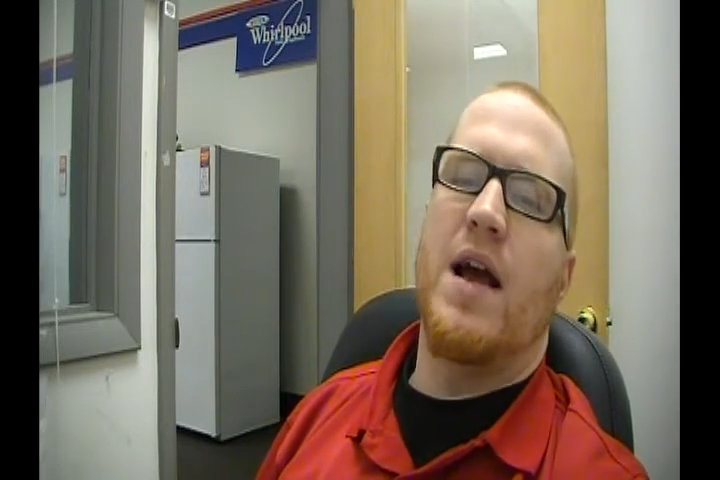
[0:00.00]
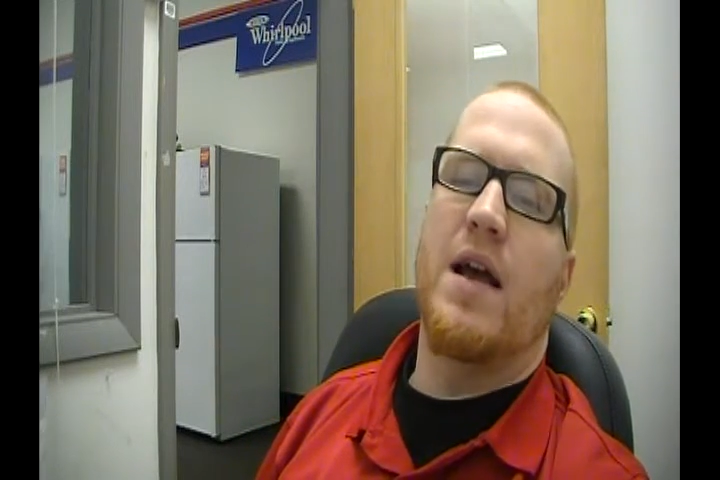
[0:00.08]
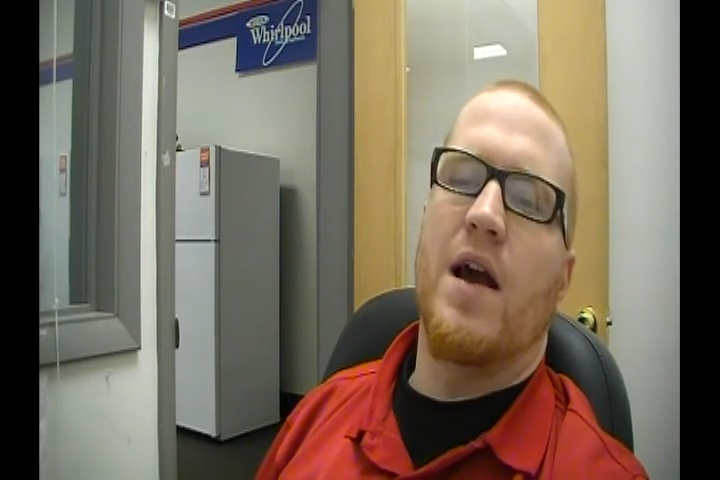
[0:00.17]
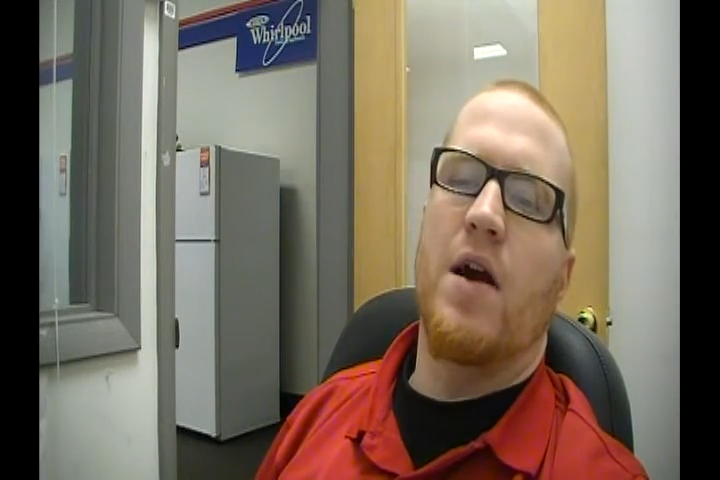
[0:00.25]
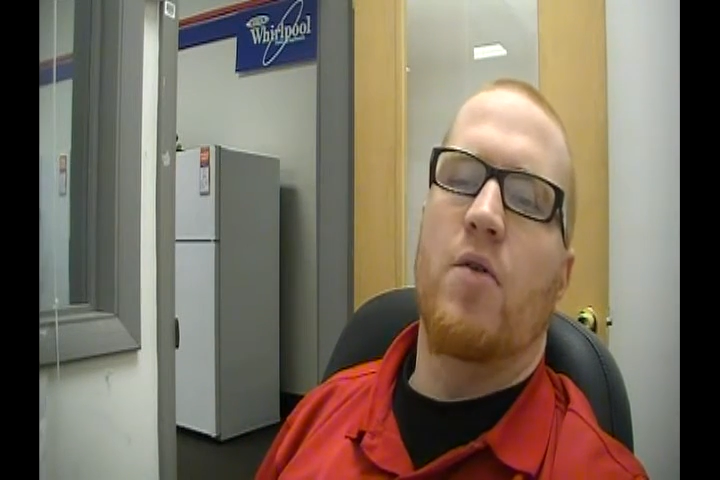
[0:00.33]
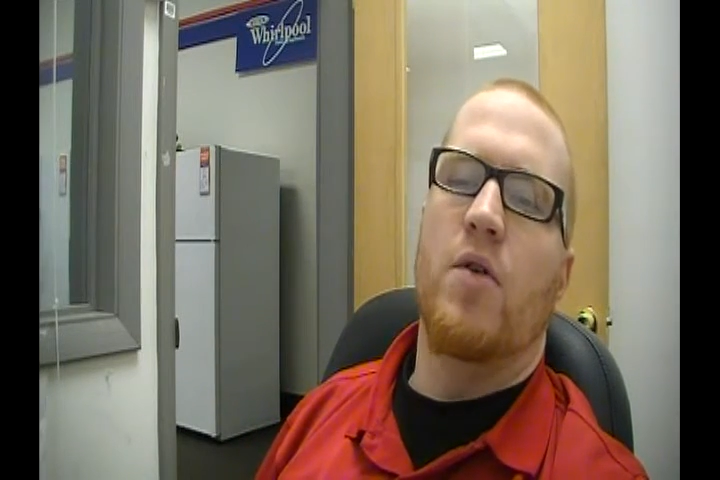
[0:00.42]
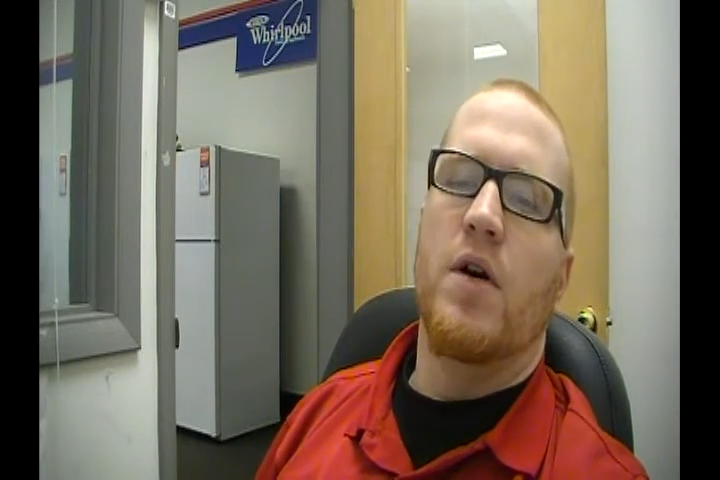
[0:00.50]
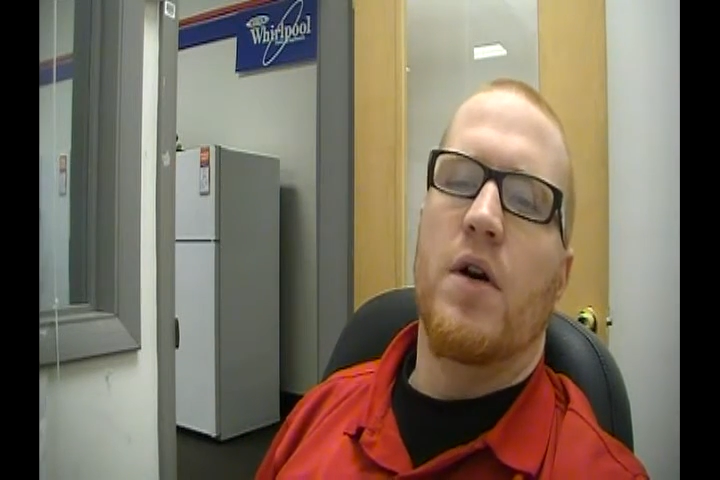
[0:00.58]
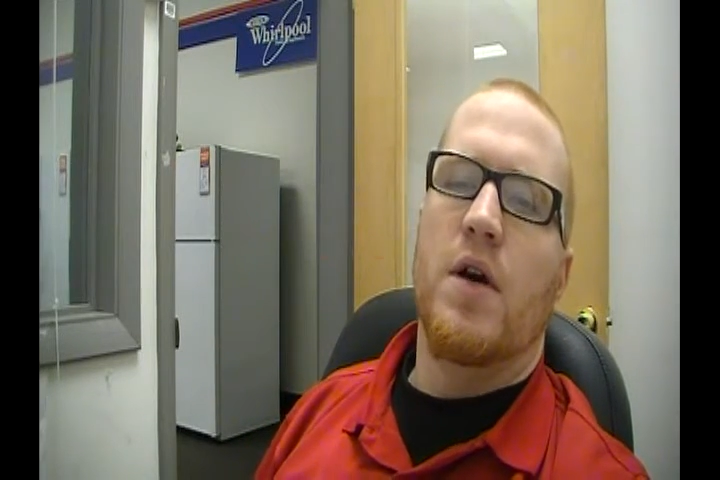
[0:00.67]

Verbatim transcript: knockout,